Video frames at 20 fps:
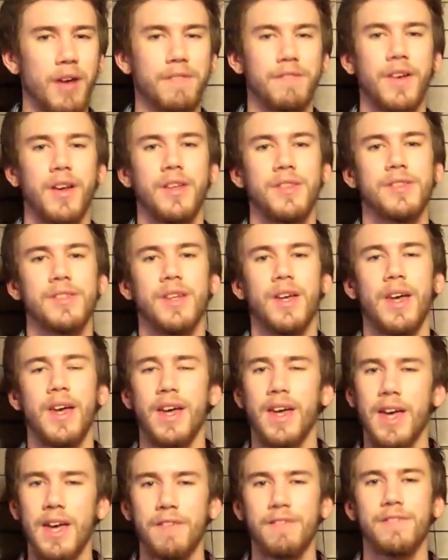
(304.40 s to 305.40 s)
offense.
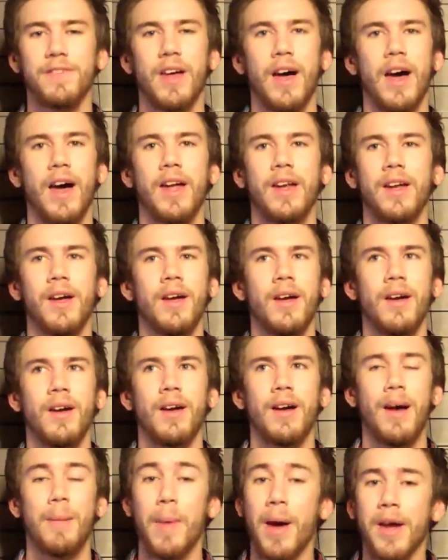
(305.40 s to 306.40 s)
If not,
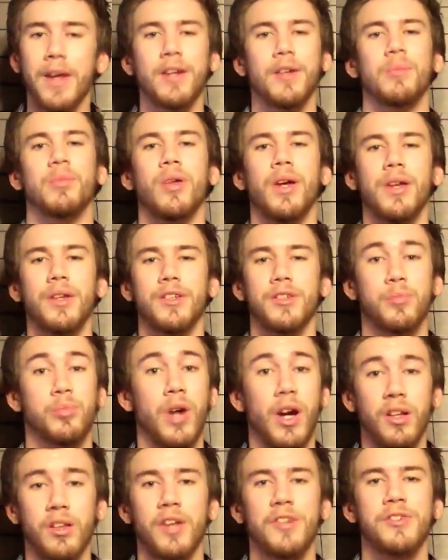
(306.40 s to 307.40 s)
I'm not going to complain because
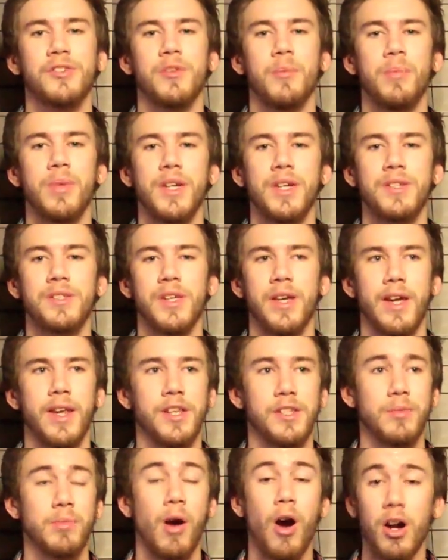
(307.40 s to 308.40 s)
Brock Lesnar's a beast
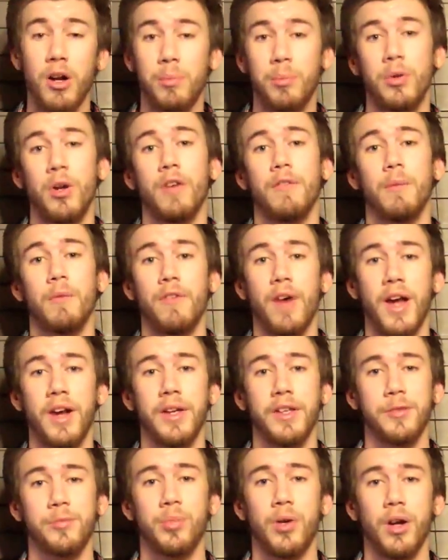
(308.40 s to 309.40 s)
and it's hard to put up a fight
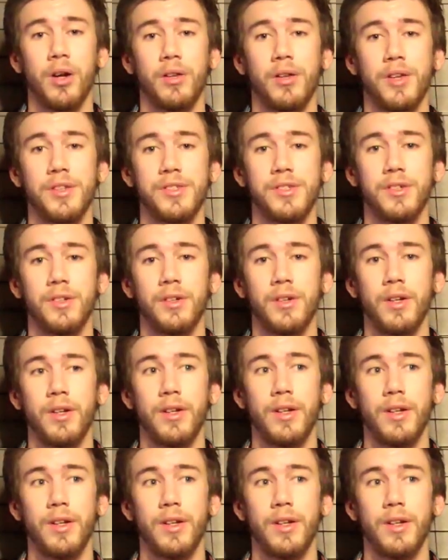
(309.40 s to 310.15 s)
against Brock Lesnar.